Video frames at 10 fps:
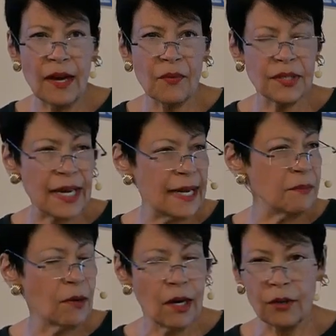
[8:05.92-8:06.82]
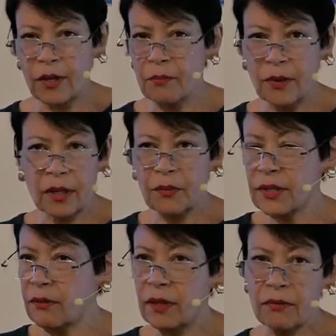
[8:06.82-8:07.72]
that was a hate-mongering book. It was
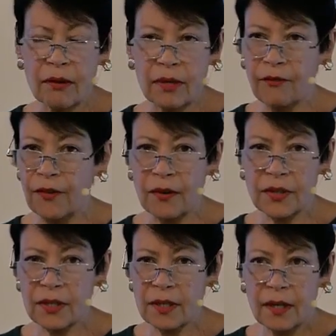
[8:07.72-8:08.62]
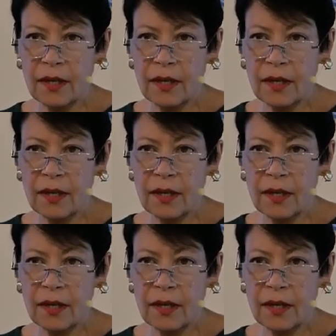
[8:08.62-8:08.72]
only quoting folks.